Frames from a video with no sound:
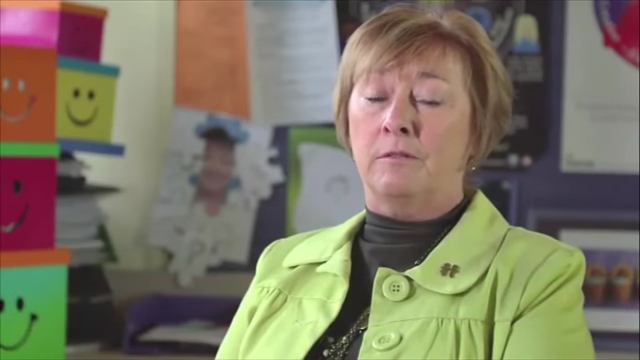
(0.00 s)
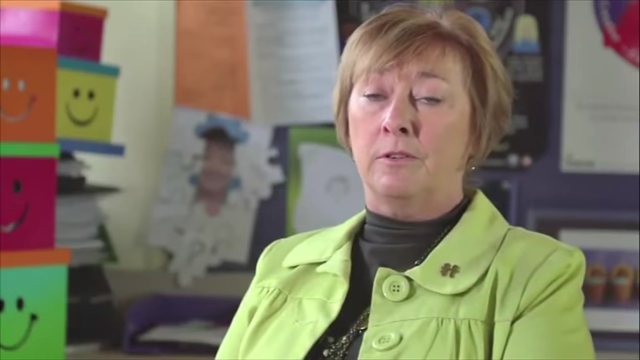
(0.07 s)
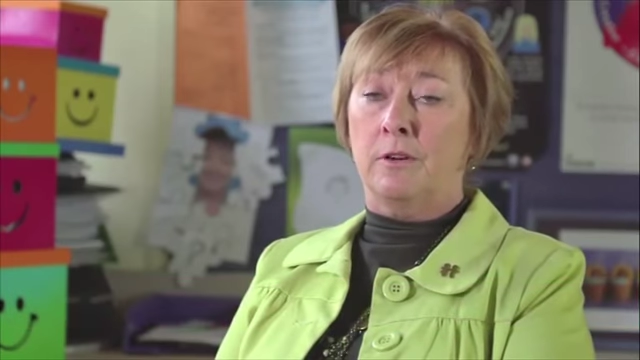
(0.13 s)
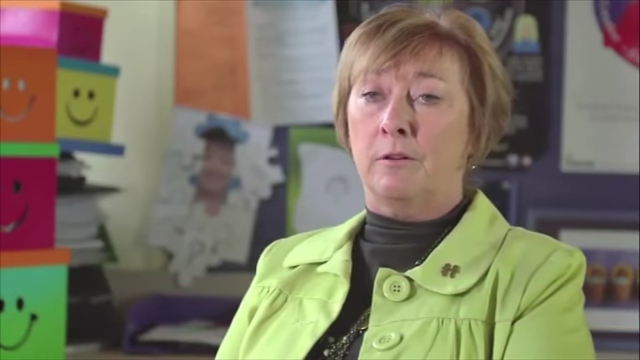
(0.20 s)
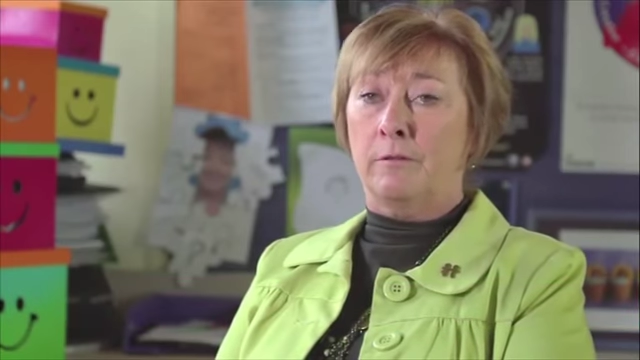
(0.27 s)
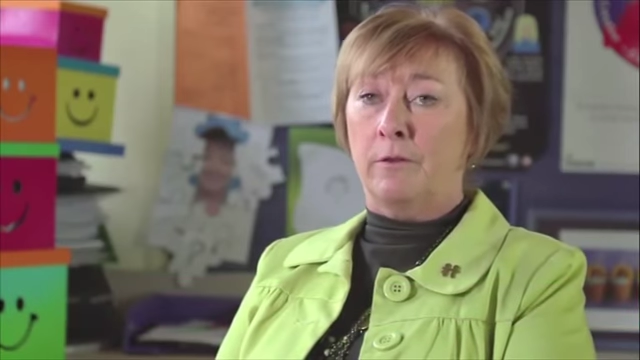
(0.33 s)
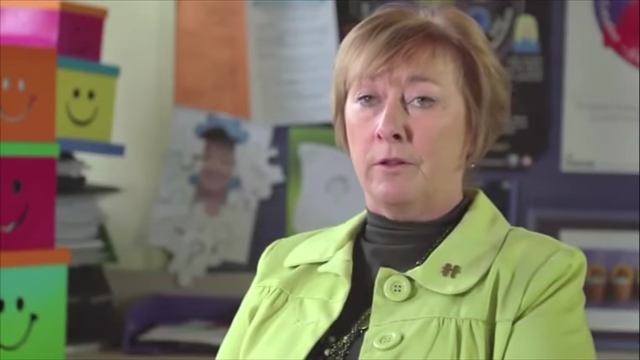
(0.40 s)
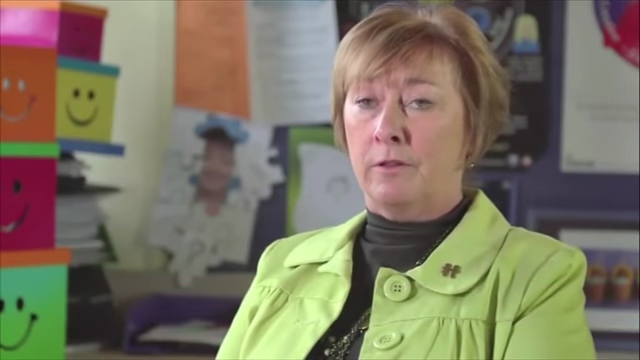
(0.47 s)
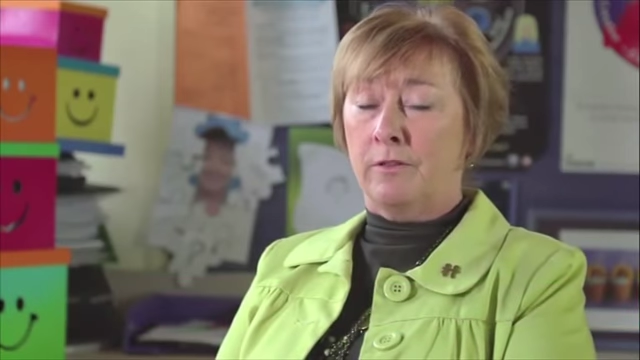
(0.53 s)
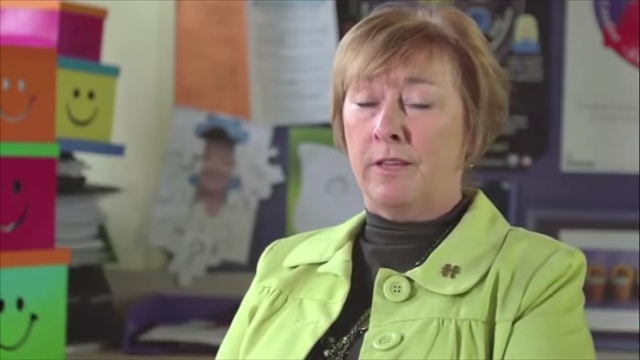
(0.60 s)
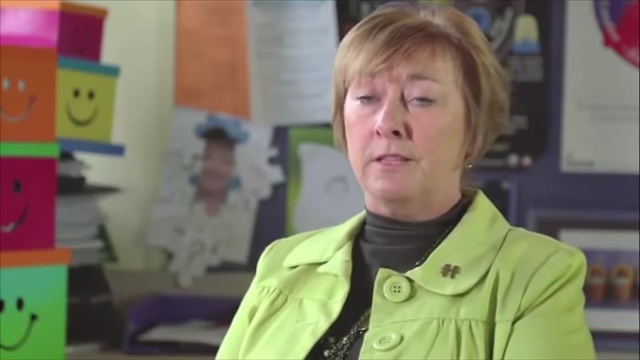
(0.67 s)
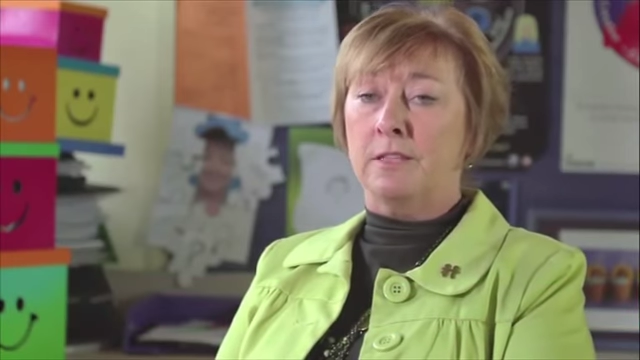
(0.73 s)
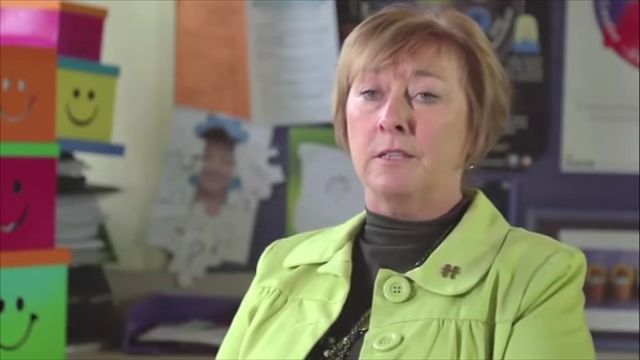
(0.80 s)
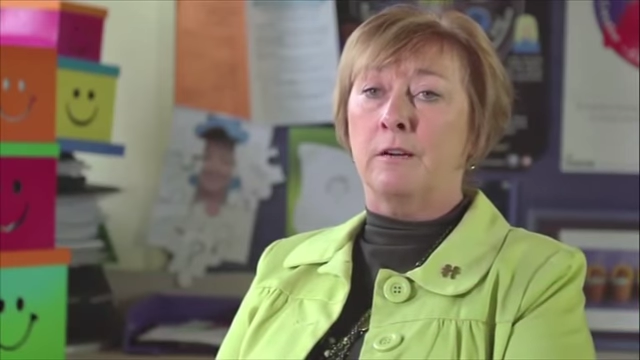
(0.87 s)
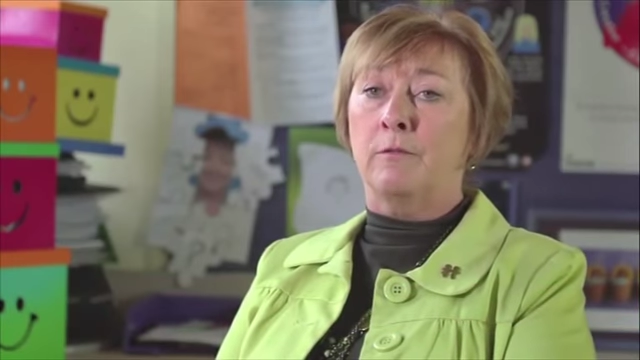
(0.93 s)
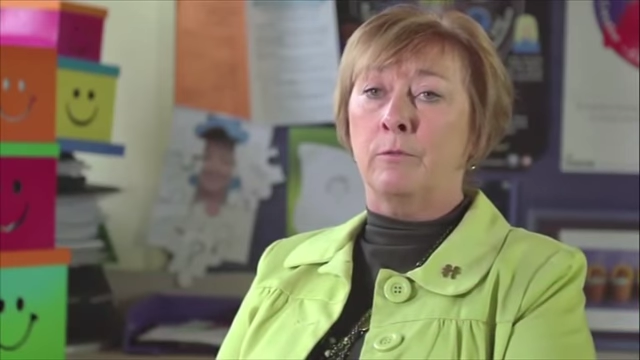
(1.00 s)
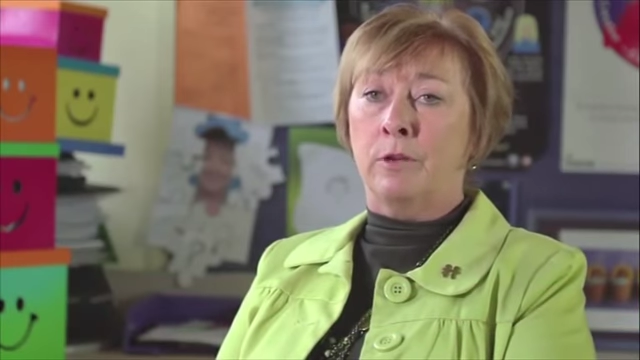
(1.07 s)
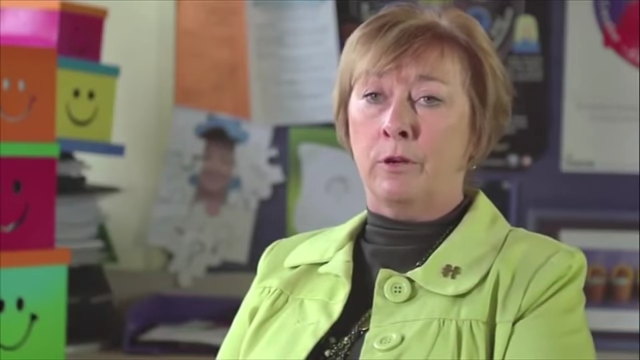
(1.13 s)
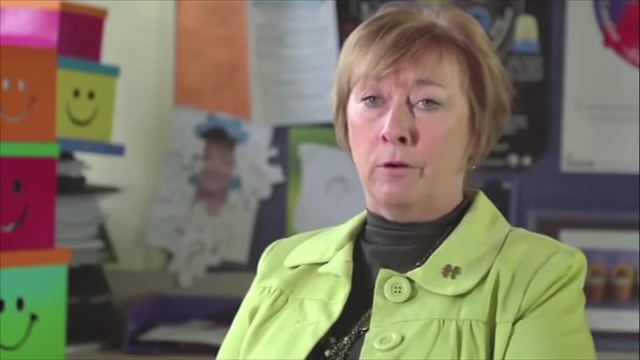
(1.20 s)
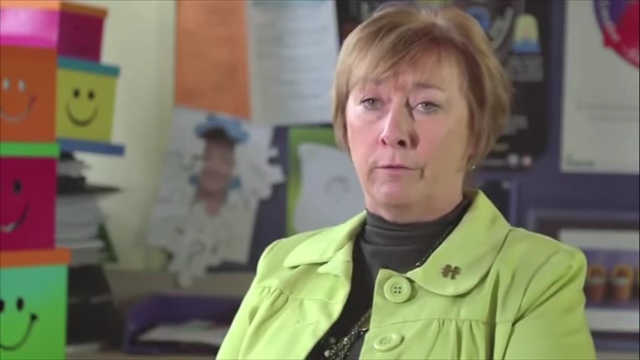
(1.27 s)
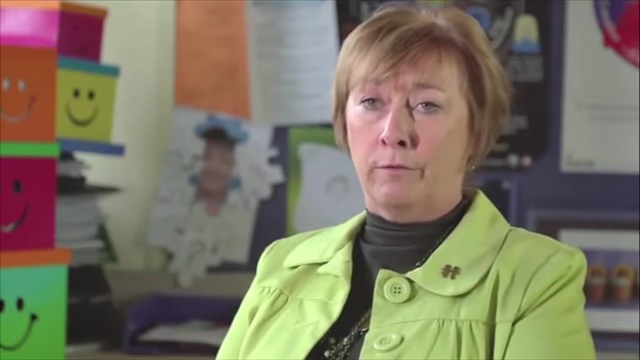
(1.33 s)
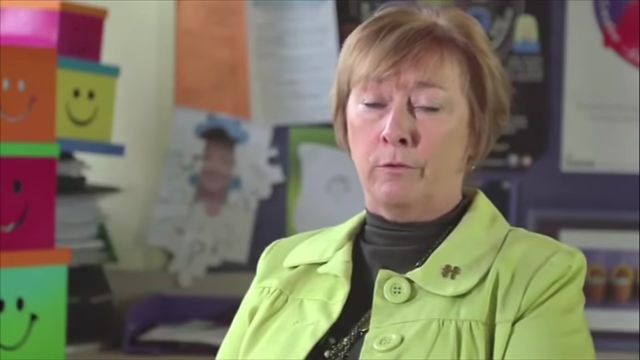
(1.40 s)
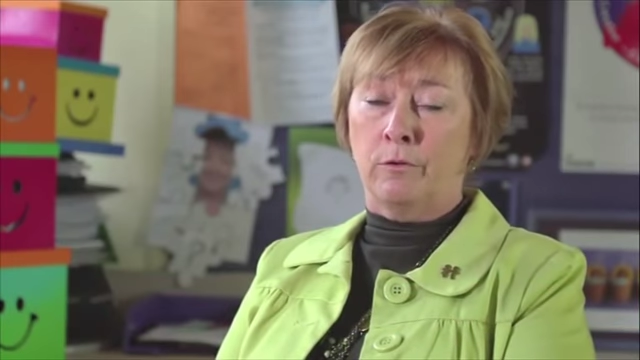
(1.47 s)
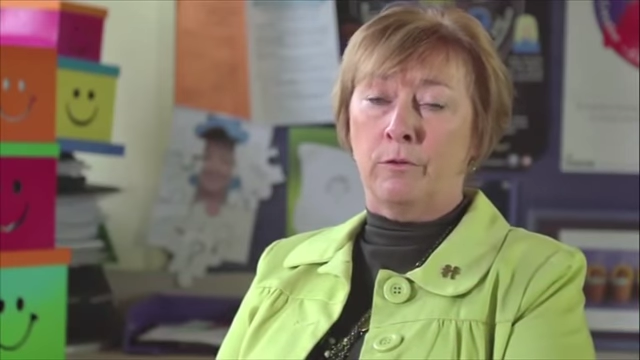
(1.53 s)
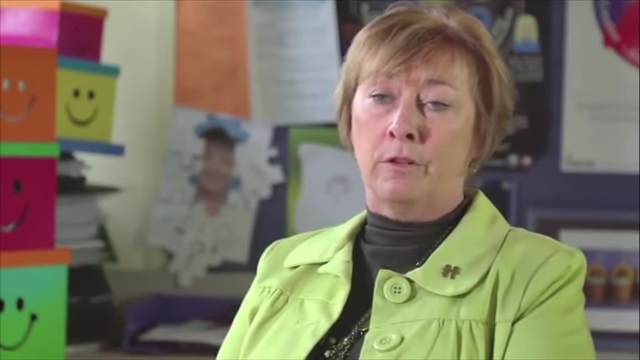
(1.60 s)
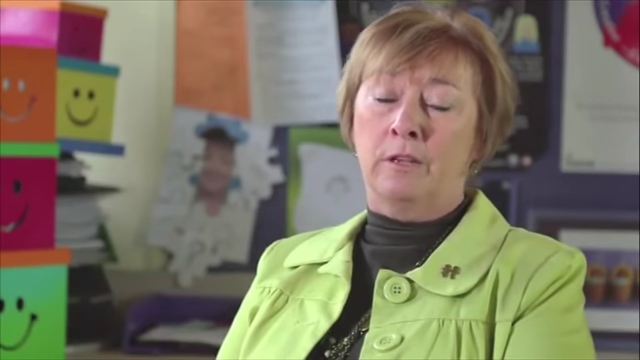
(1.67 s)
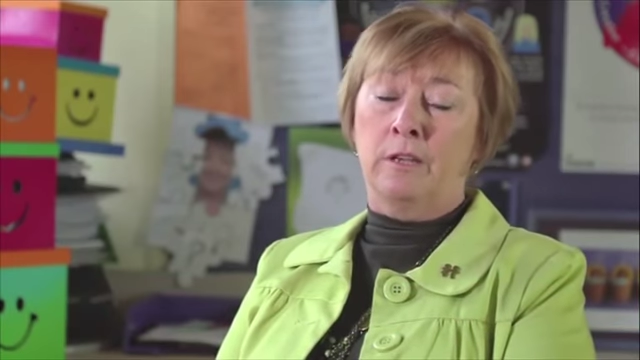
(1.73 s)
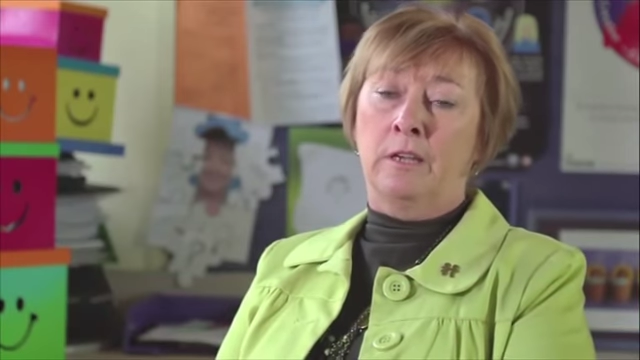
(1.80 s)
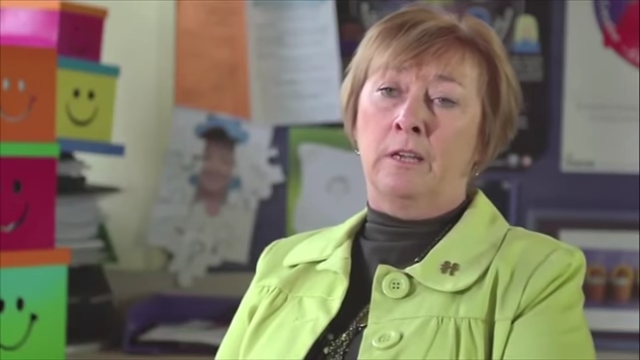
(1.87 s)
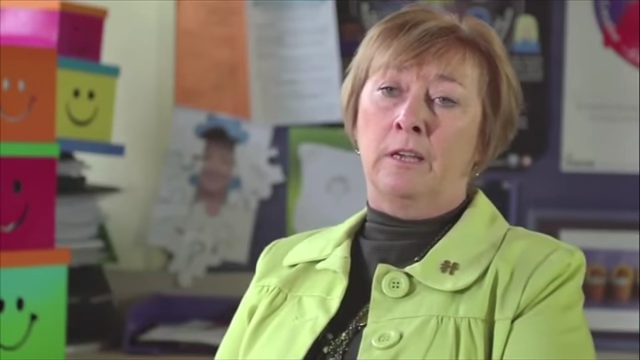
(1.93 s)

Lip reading: don't find that that's enough, we go further